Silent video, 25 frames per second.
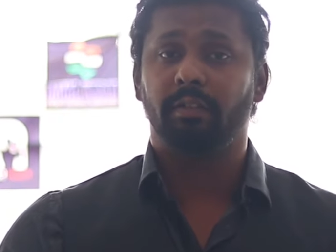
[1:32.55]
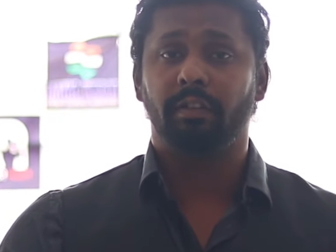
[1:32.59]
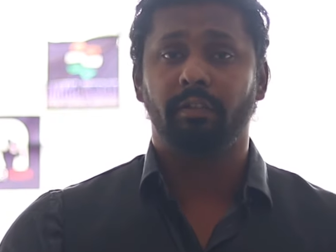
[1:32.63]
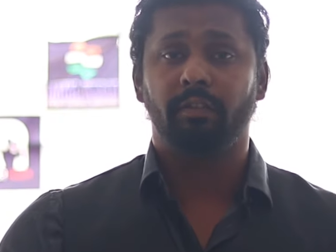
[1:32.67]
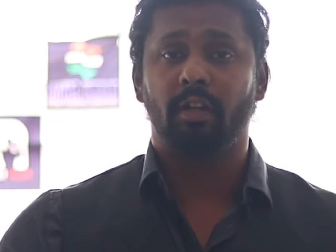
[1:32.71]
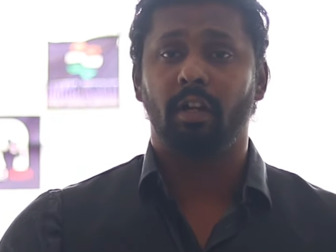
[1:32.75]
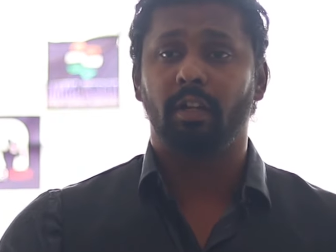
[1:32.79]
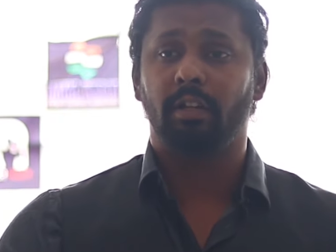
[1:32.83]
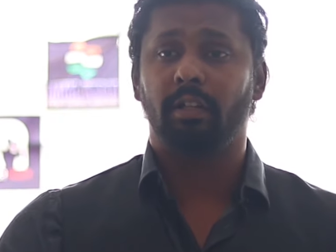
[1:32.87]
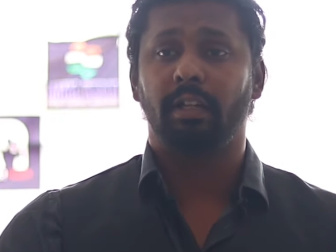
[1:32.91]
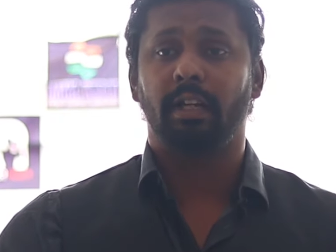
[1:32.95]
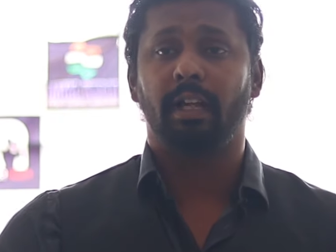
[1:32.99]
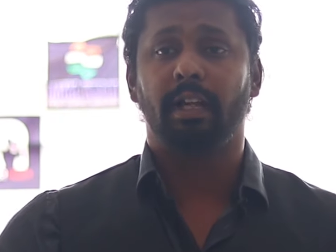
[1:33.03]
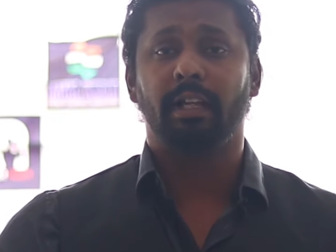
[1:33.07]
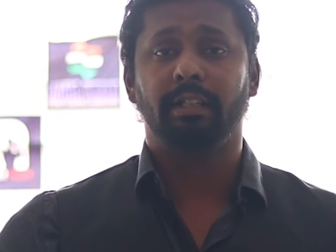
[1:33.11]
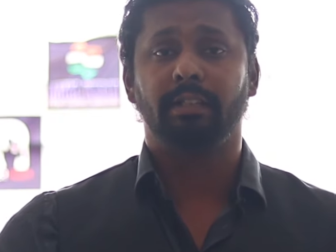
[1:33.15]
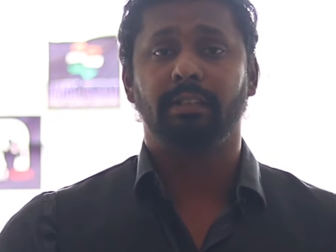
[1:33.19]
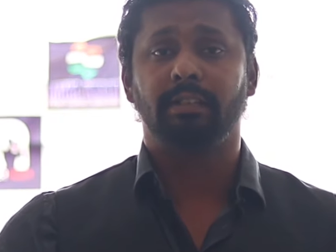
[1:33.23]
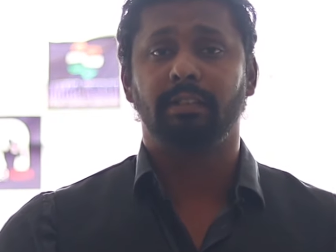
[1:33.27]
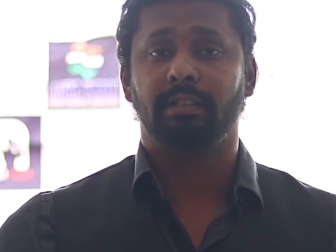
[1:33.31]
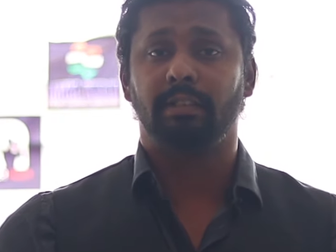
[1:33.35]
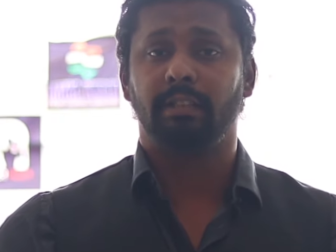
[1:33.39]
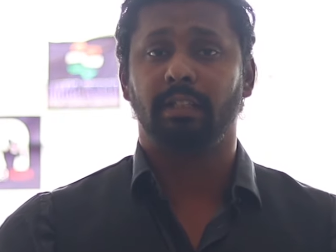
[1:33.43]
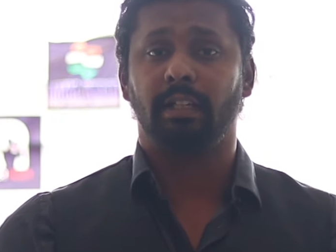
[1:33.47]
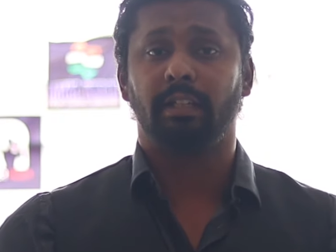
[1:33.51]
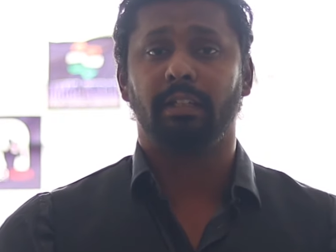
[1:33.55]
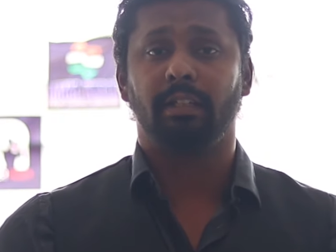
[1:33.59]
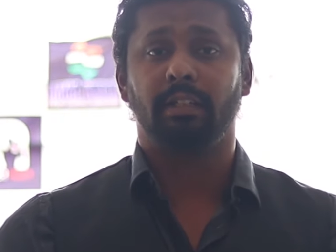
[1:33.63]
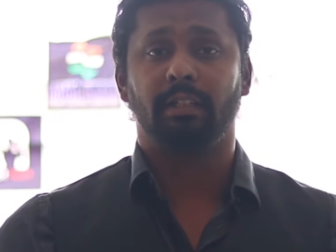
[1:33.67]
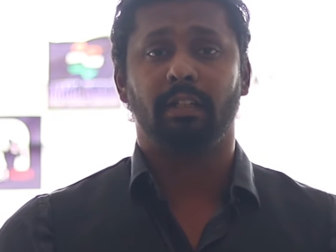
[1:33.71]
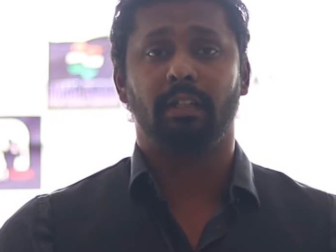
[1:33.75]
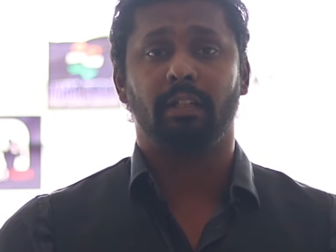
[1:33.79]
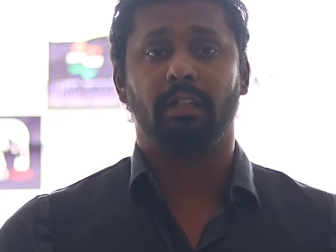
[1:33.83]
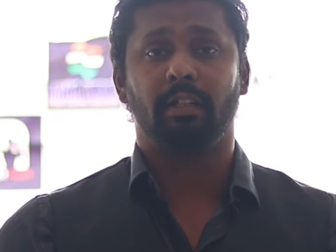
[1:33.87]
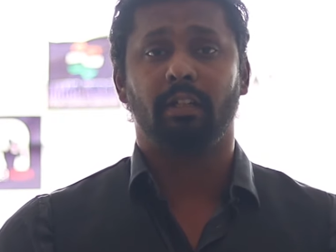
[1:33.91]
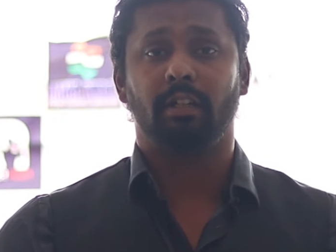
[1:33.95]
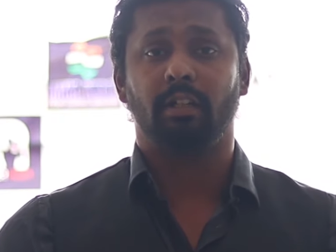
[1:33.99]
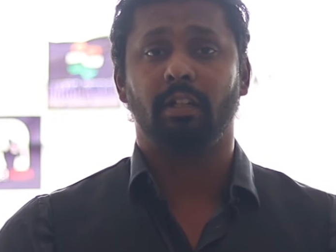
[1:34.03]
we've got guys, and
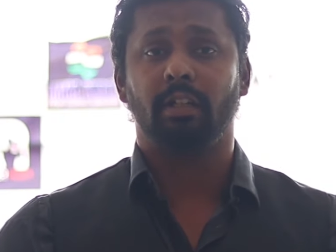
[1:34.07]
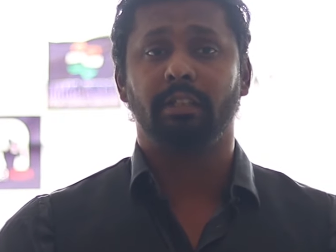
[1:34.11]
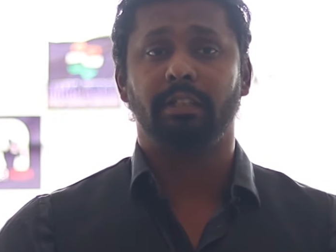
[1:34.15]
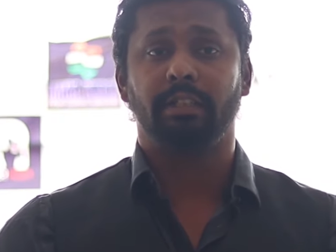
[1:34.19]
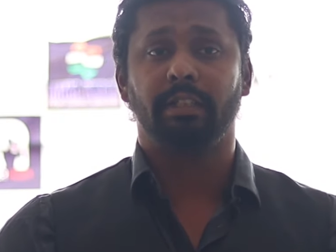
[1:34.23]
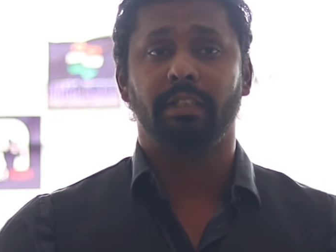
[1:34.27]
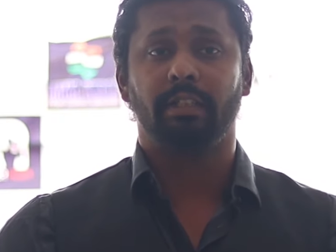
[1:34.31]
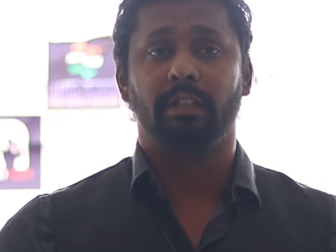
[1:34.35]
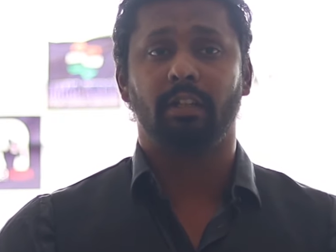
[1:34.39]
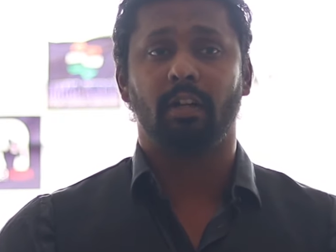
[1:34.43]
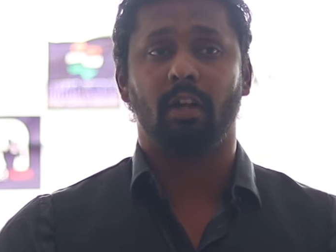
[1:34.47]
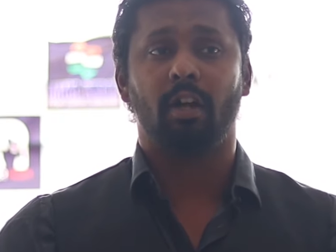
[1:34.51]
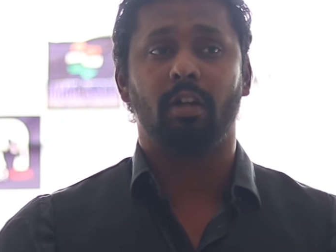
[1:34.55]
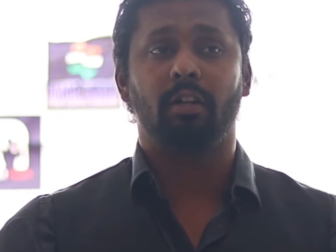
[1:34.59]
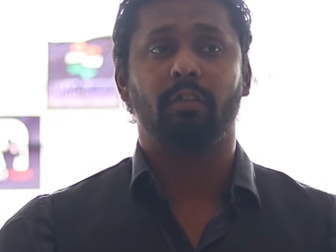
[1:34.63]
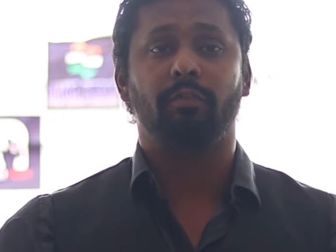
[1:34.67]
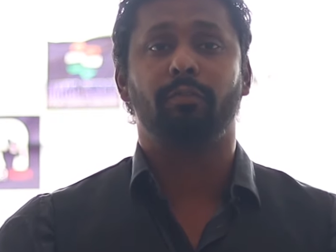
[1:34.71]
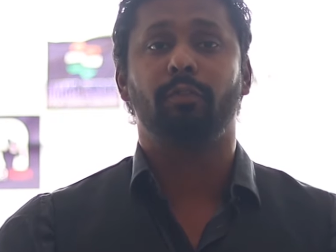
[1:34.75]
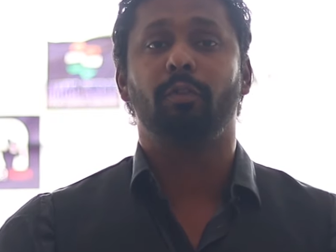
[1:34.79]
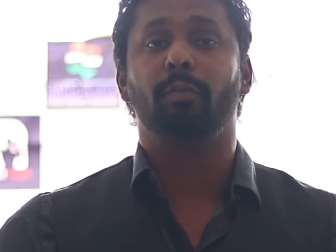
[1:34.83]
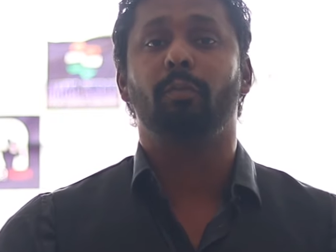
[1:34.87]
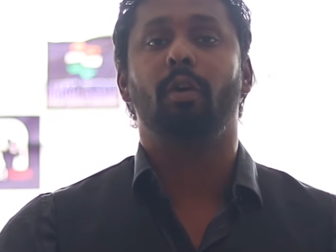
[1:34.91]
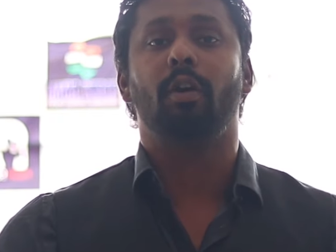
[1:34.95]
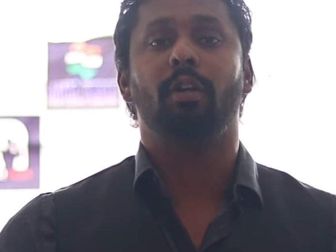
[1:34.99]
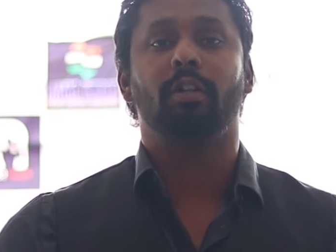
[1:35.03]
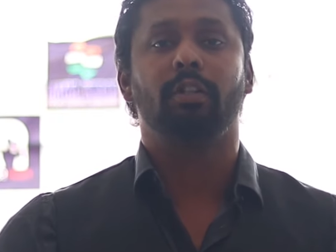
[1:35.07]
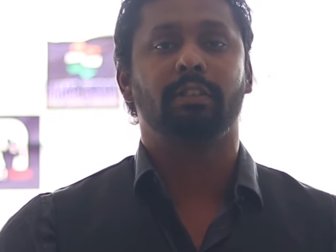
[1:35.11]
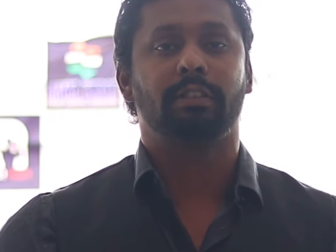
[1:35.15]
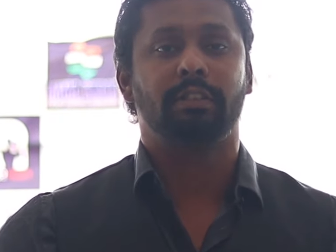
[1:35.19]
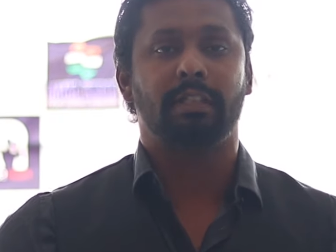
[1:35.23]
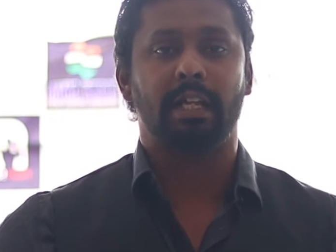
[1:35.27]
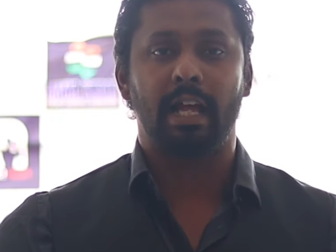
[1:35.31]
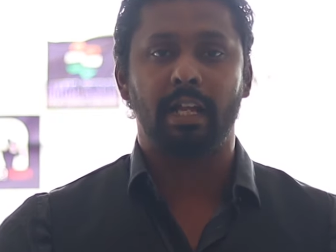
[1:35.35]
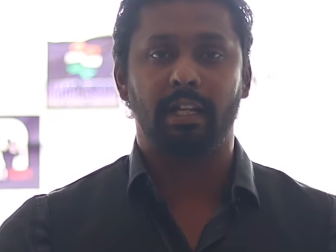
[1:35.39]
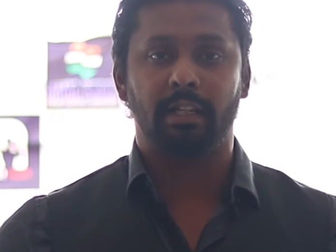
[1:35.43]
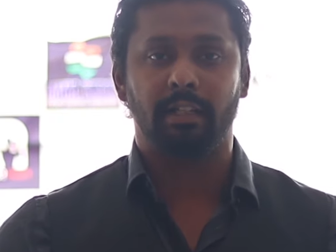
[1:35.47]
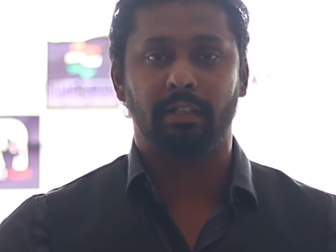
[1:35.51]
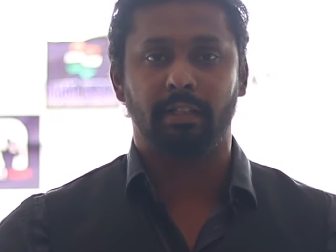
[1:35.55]
you're going to see a lot of tomorrow's
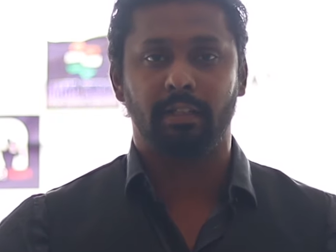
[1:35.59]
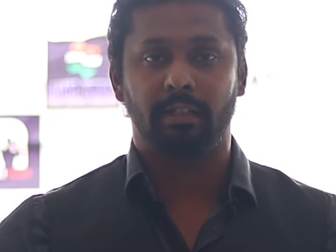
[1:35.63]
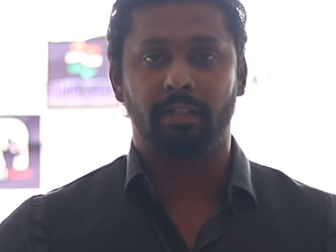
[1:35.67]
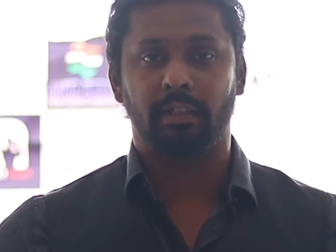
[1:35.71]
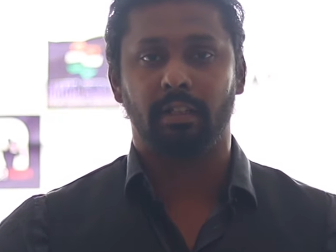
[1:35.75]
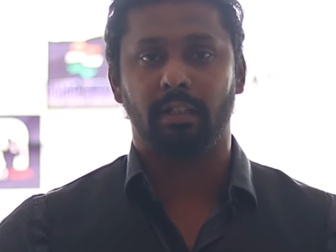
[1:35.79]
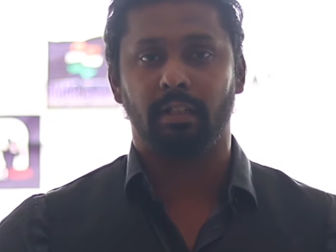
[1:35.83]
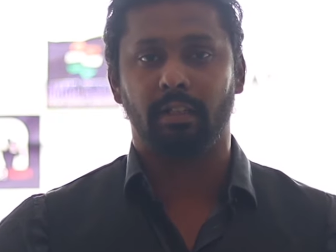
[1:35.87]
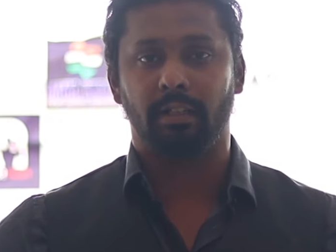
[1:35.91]
talent